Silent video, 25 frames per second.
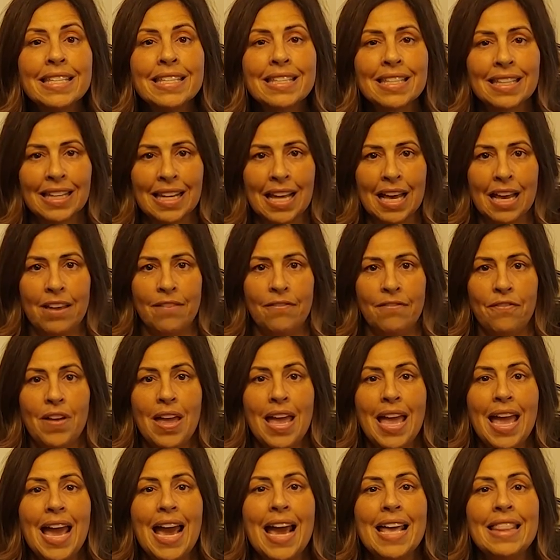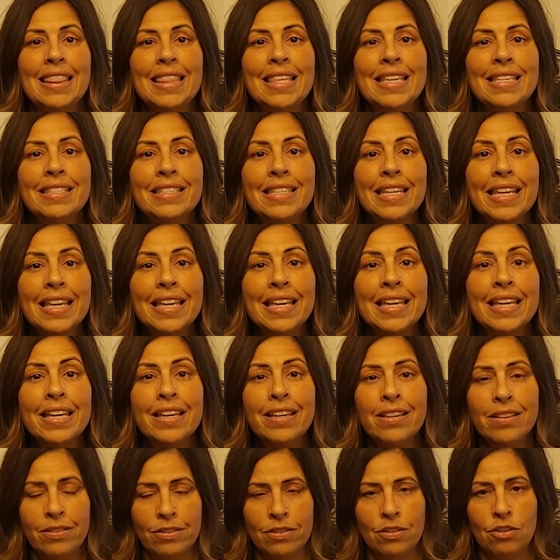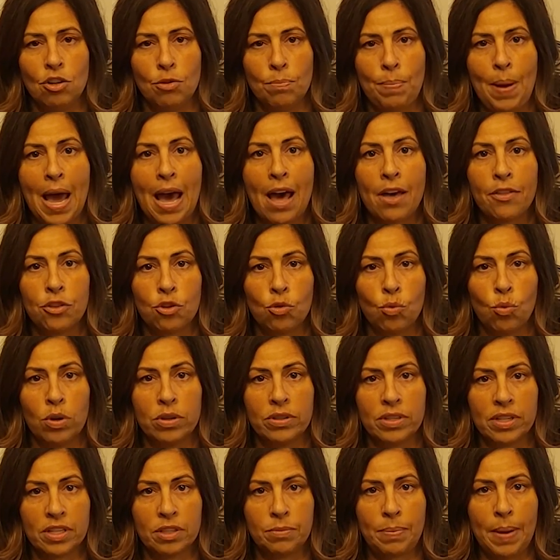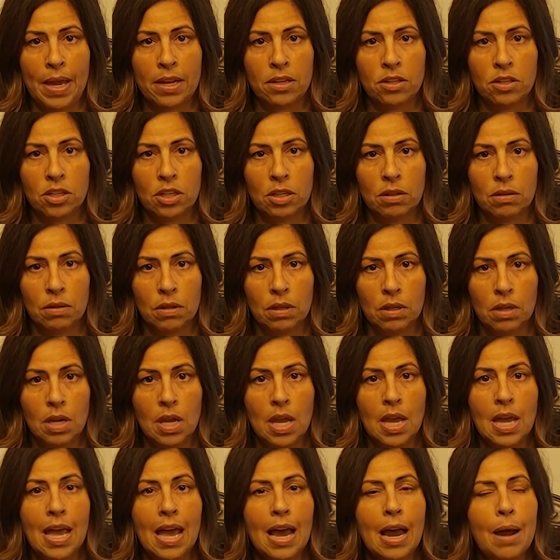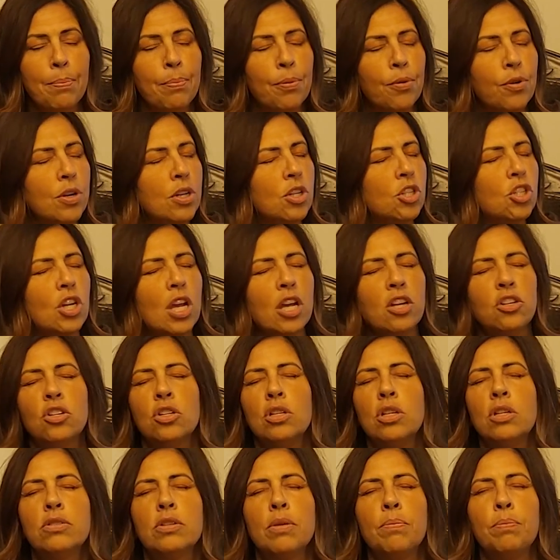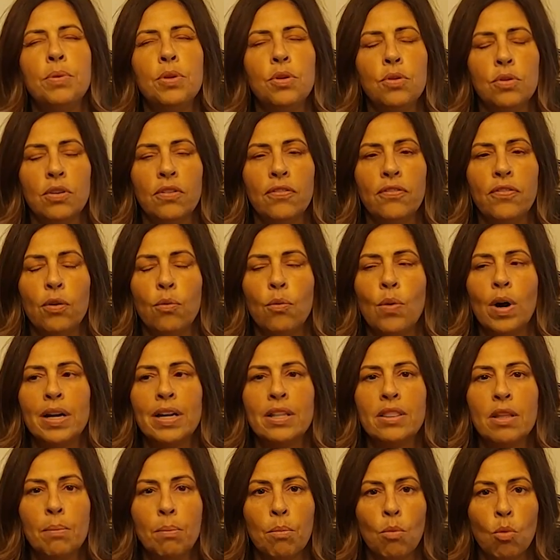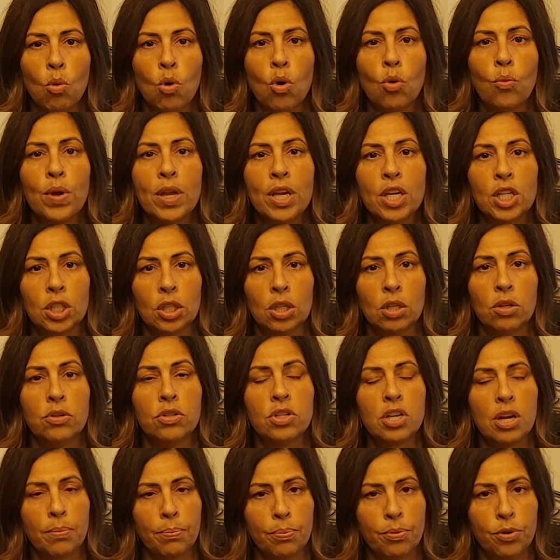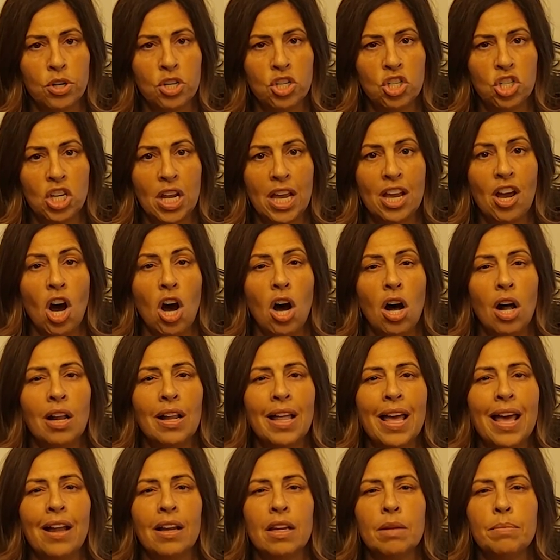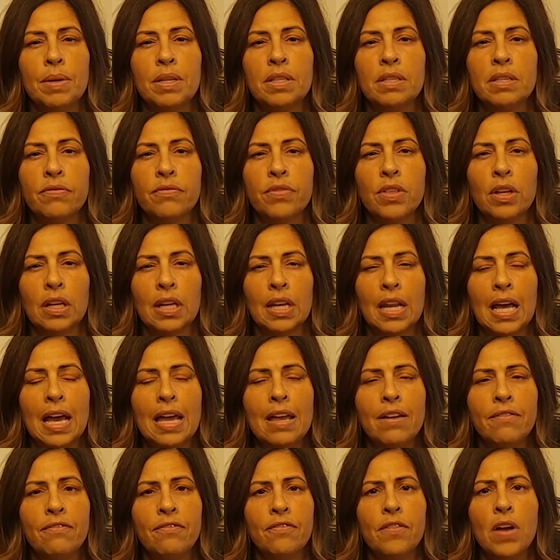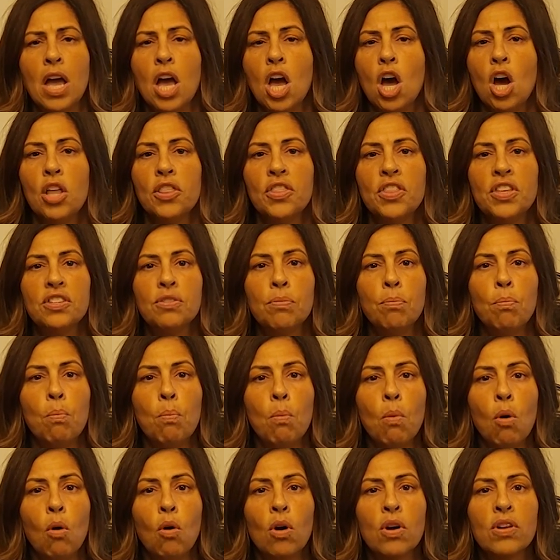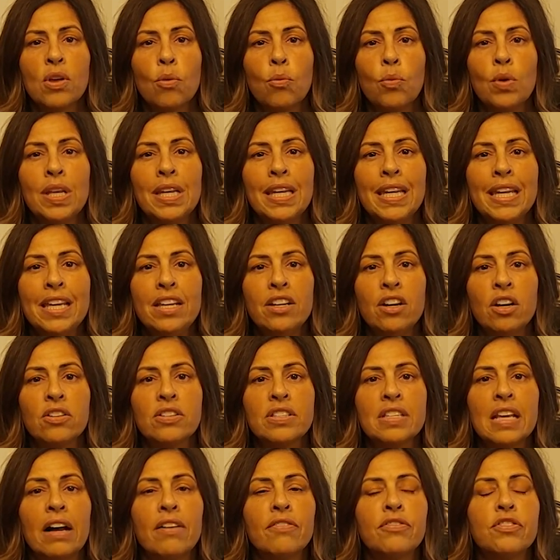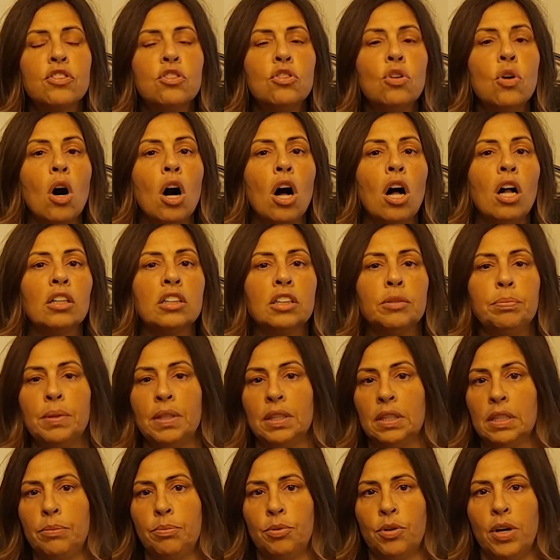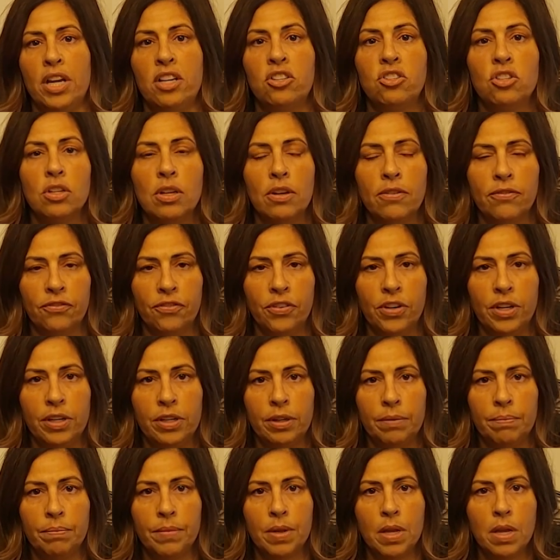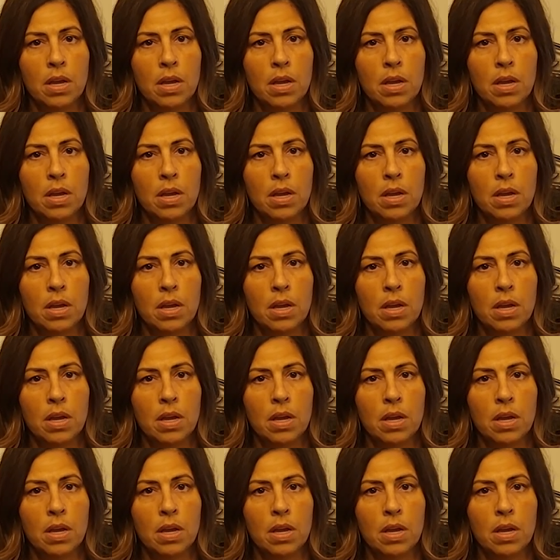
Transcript: life and this is your path towards expansion. Appreciation is a beautiful one. And the more we can learn to appreciate all elements of the life, there's more that we lead ourselves to ultimate liberation and freedom.